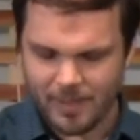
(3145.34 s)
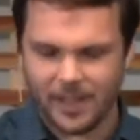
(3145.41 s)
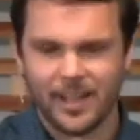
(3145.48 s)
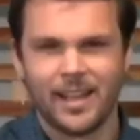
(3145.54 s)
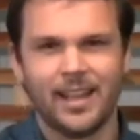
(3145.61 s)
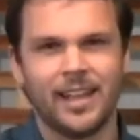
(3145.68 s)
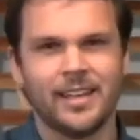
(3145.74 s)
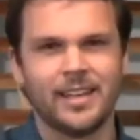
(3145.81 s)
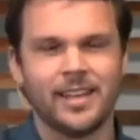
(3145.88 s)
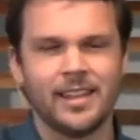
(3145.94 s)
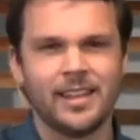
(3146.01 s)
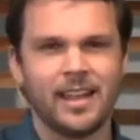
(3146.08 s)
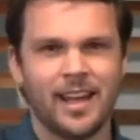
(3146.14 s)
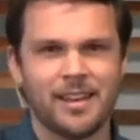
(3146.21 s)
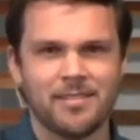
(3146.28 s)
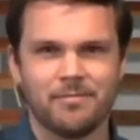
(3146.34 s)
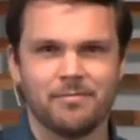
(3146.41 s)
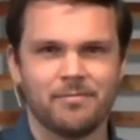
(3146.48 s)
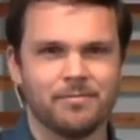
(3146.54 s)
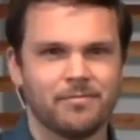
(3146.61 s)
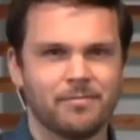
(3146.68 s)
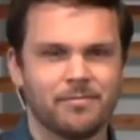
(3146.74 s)
And in that,
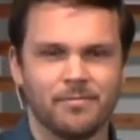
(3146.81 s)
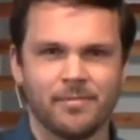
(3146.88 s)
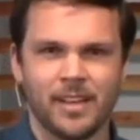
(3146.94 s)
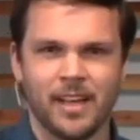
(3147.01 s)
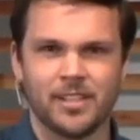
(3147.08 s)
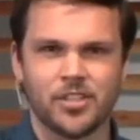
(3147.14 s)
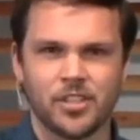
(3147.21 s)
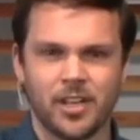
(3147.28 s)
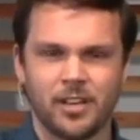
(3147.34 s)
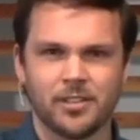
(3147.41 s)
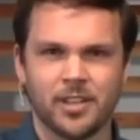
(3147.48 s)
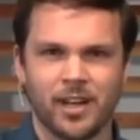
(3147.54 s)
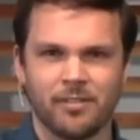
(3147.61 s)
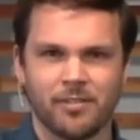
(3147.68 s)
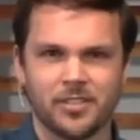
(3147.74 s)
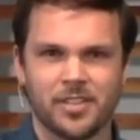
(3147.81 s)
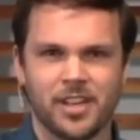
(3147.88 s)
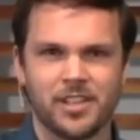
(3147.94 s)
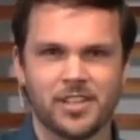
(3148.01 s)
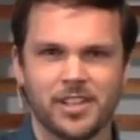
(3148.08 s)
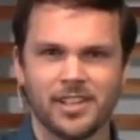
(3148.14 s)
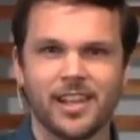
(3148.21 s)
that shared
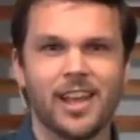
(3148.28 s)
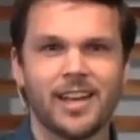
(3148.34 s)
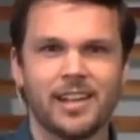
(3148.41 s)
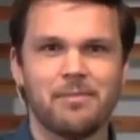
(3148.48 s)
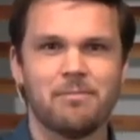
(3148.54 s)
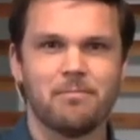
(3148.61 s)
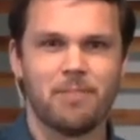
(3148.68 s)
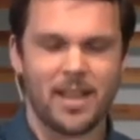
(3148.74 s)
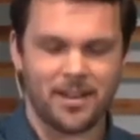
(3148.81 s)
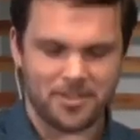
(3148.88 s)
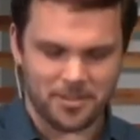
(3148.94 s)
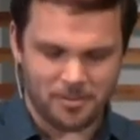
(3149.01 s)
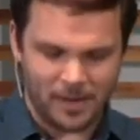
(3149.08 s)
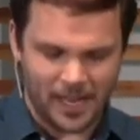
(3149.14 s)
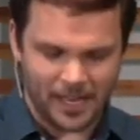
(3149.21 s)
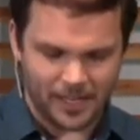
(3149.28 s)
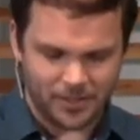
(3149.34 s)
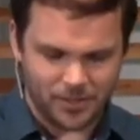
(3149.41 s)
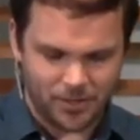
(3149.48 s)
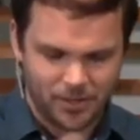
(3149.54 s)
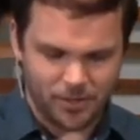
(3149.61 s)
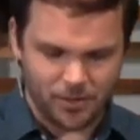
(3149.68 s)
conversation, let Him banter back
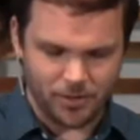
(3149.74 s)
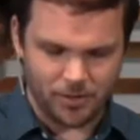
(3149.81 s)
too.